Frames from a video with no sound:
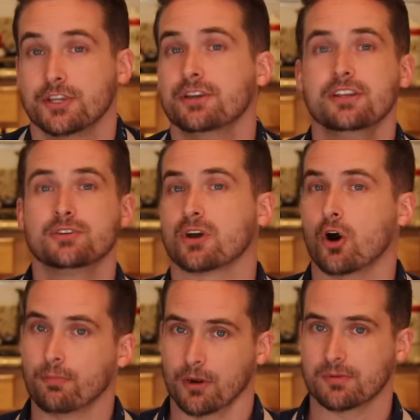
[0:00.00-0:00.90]
So you can use
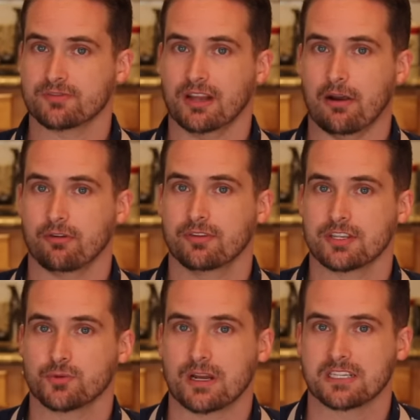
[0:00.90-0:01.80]
all-purpose flour for
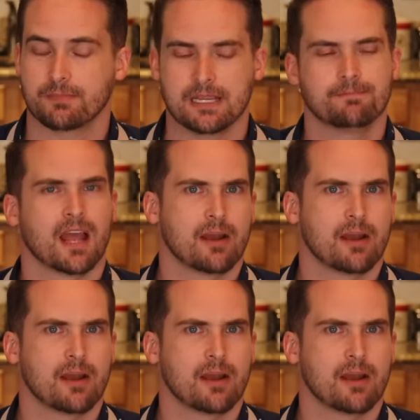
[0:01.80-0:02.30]
this recipe.